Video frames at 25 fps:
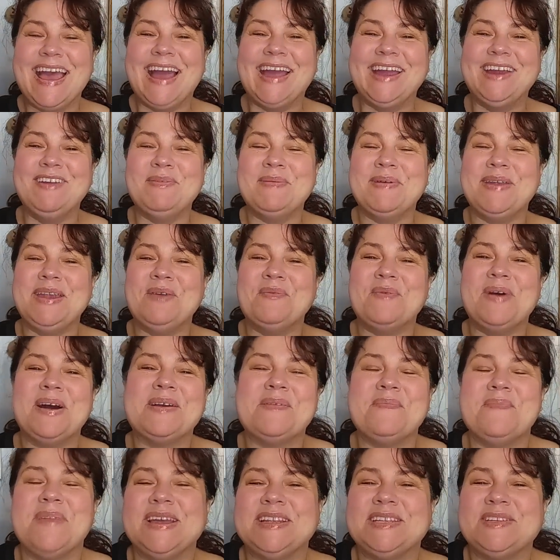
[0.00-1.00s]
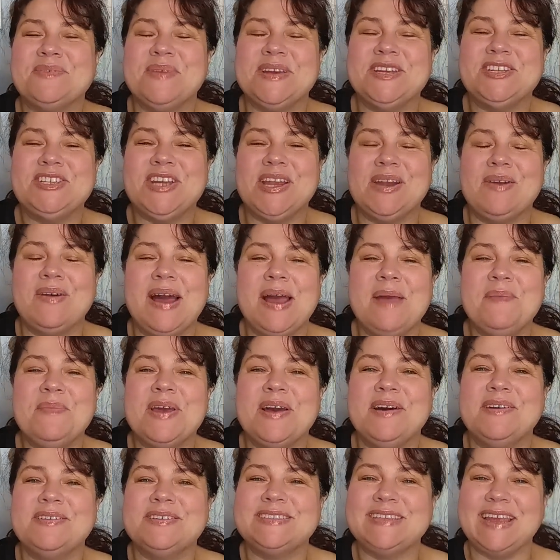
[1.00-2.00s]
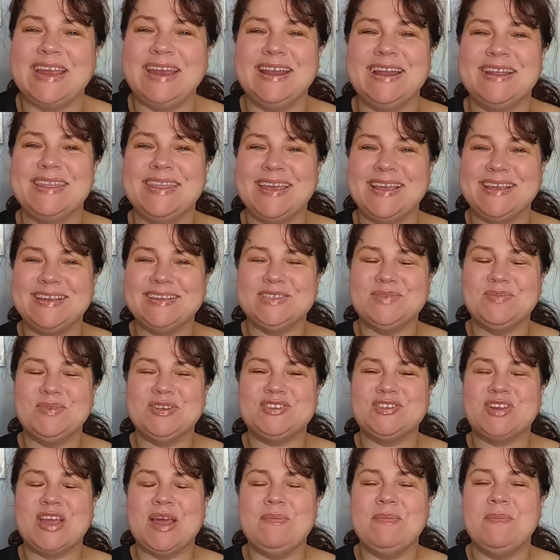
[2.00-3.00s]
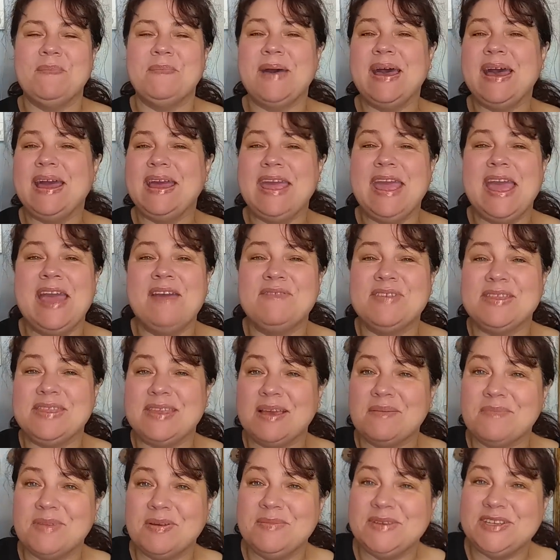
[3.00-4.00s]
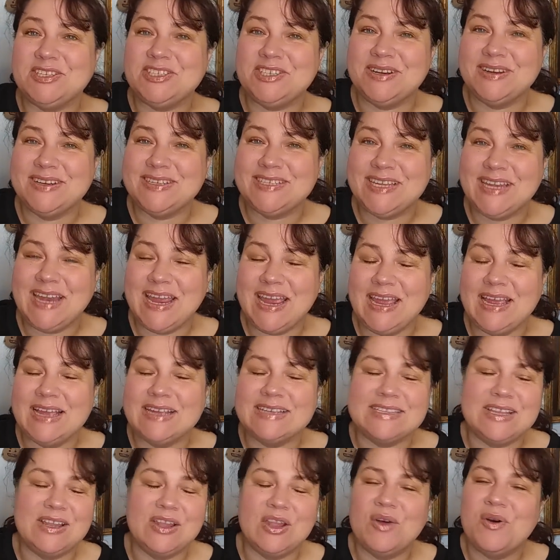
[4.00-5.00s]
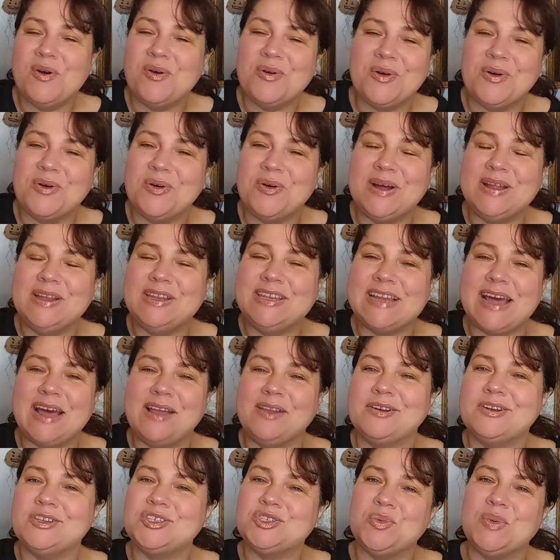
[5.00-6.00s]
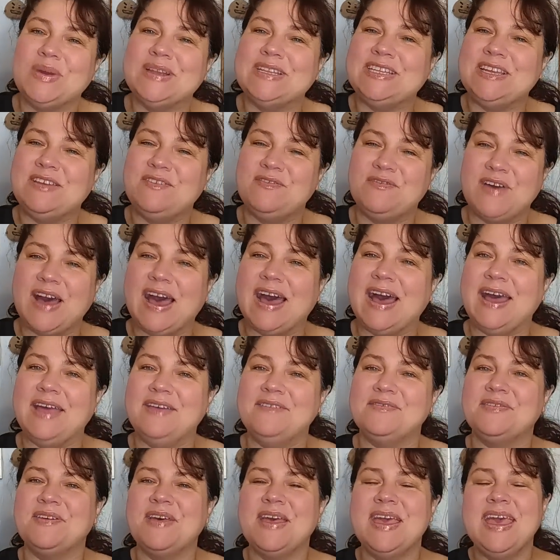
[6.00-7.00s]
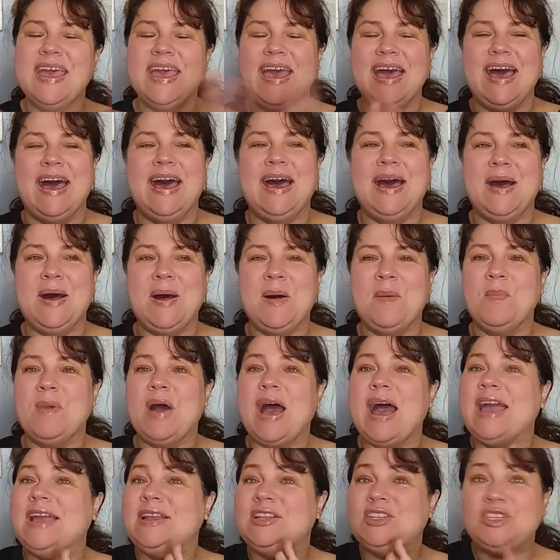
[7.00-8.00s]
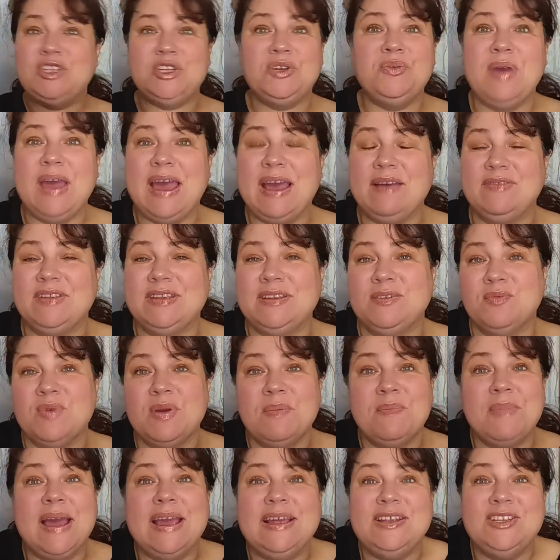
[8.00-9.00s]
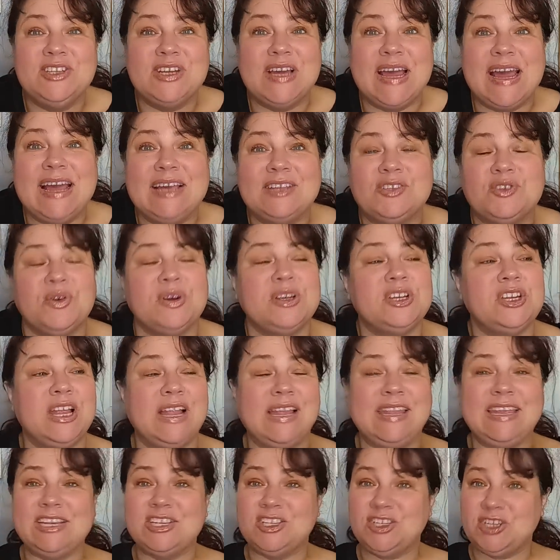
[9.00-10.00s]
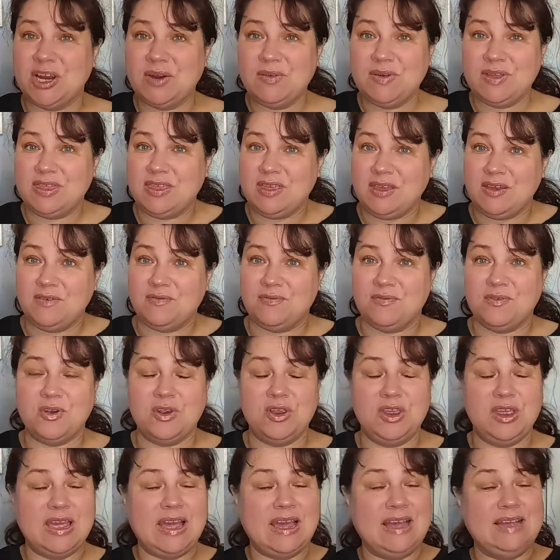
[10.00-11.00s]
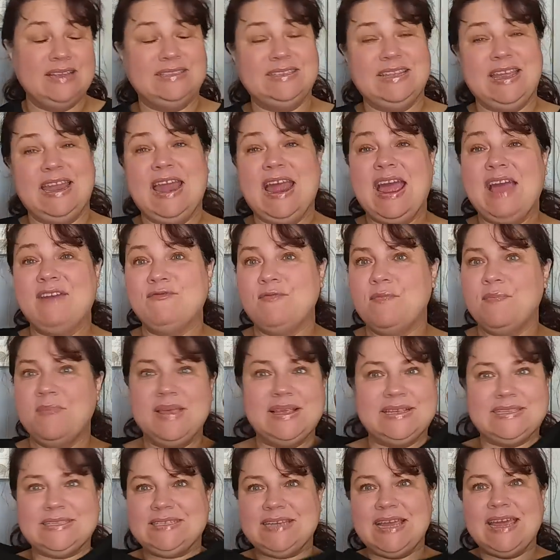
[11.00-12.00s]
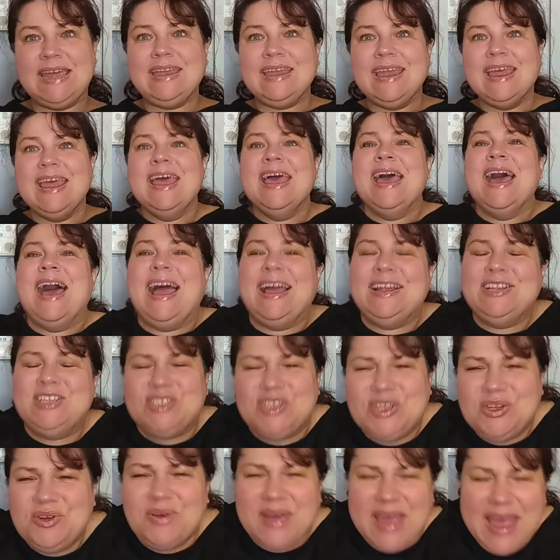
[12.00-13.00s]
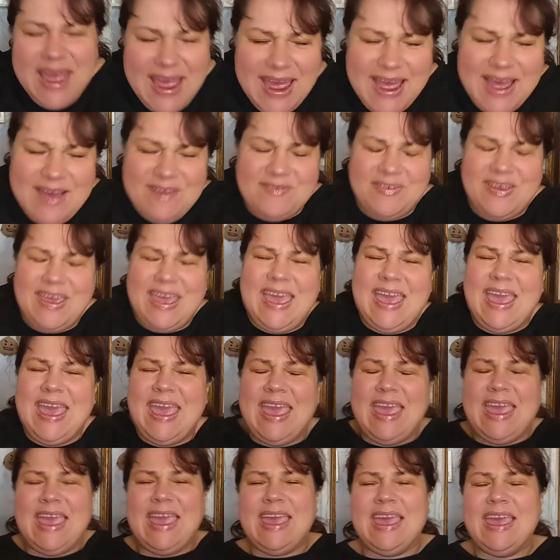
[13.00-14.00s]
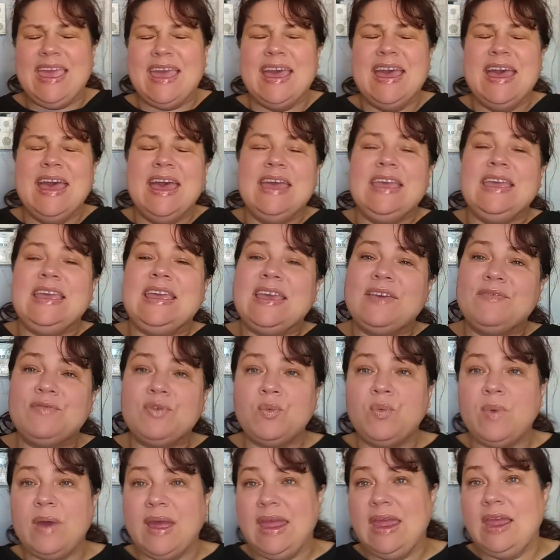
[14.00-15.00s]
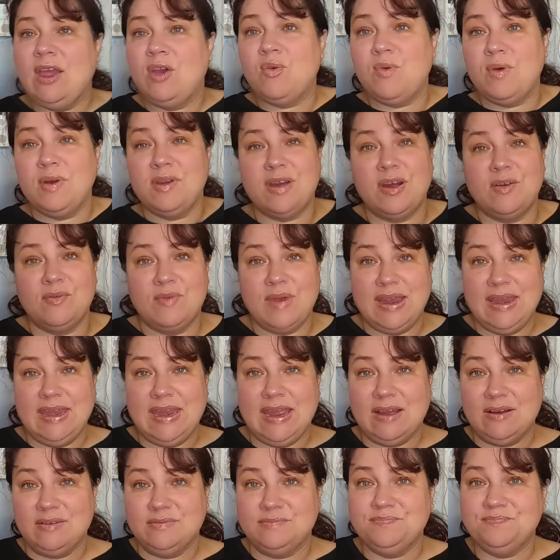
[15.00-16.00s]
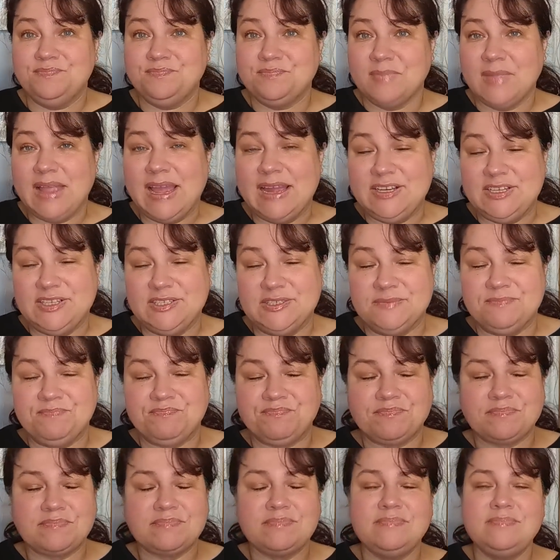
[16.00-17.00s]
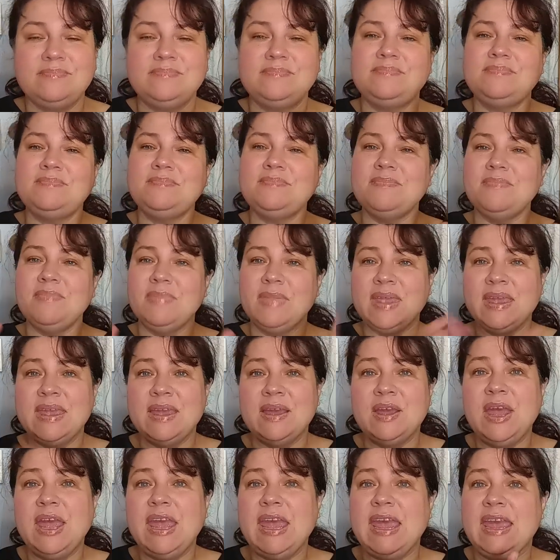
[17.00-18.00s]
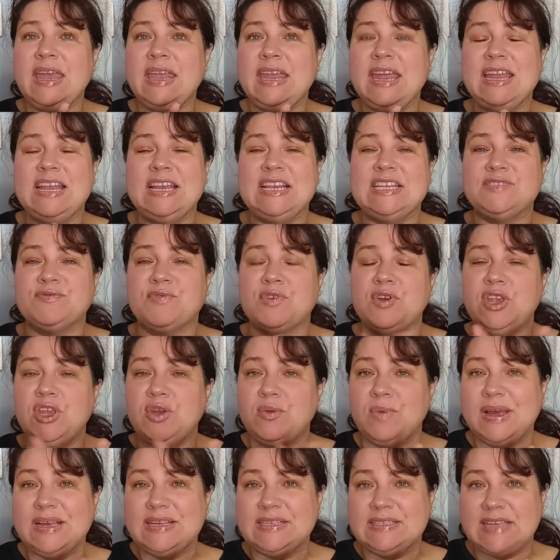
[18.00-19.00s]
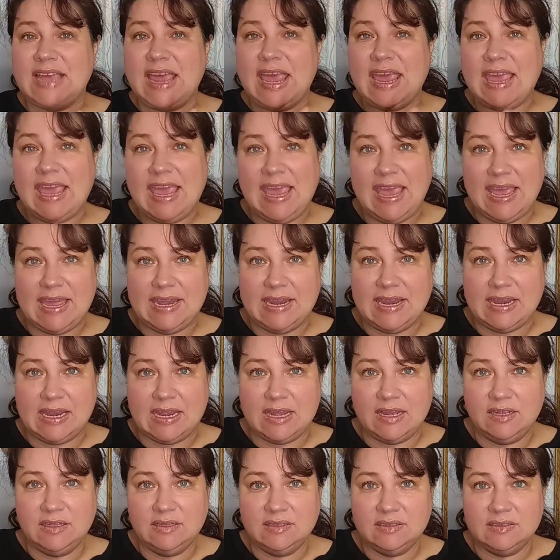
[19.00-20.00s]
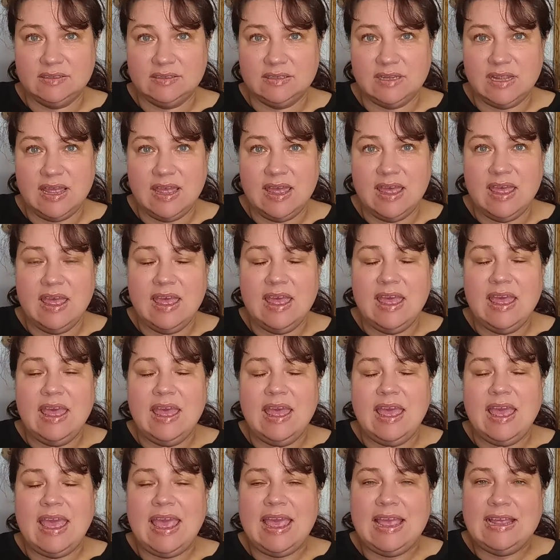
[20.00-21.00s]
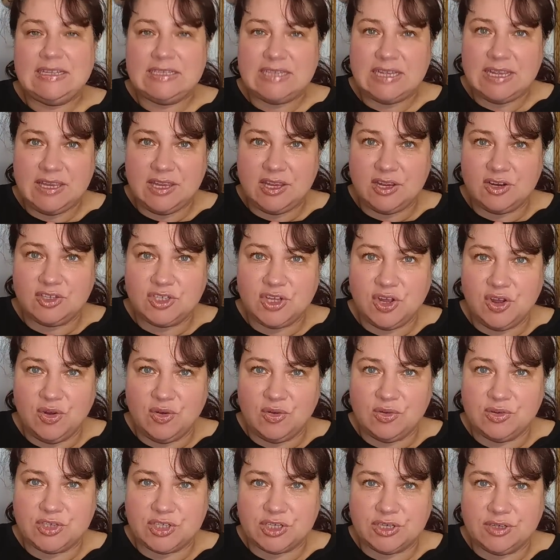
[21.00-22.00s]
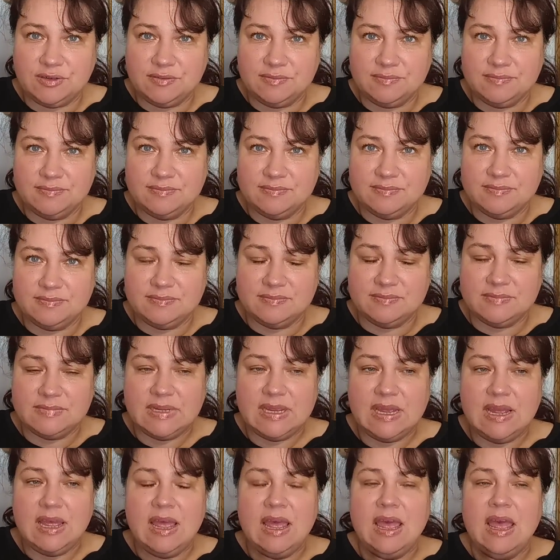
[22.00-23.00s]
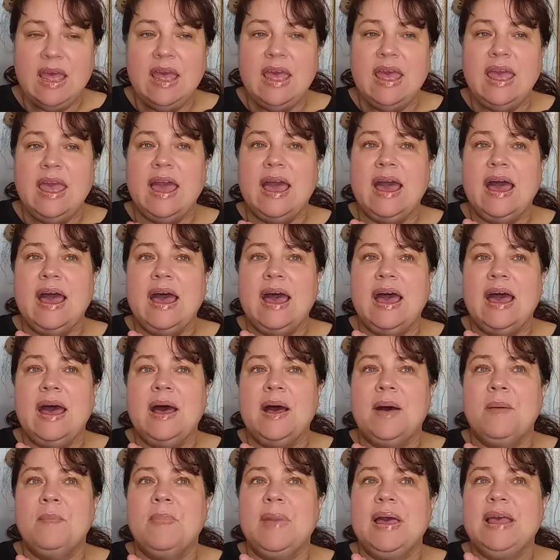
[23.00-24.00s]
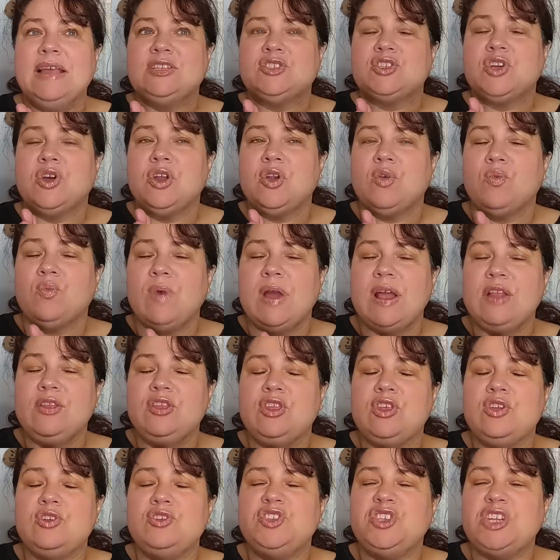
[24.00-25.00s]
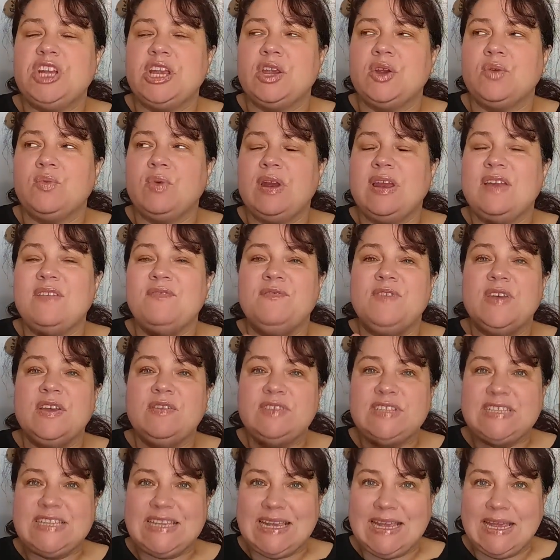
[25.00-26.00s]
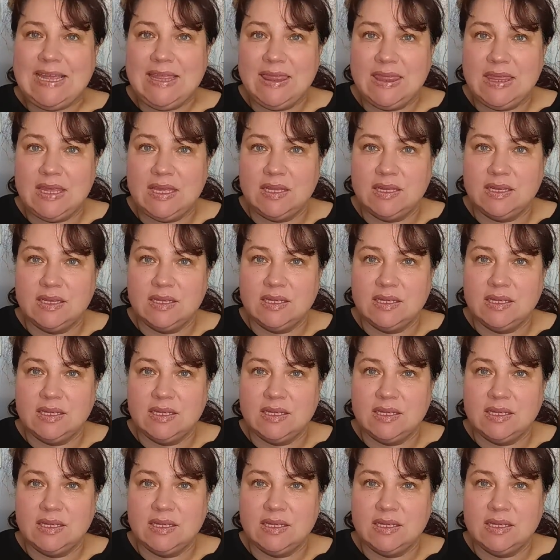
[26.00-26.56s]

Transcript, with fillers: Hi everybody, welcome back to my channel. I'm your host Anna. Thank you so much for coming by. Everything I'm going to be sharing today is local, $1.25. I do have to remind you guys, or at least share with you for you guys that have missed it, I do have a giveaway going on right now. I do. And it is for USA, Canada, 18 years or older. It's going to run through January 15th.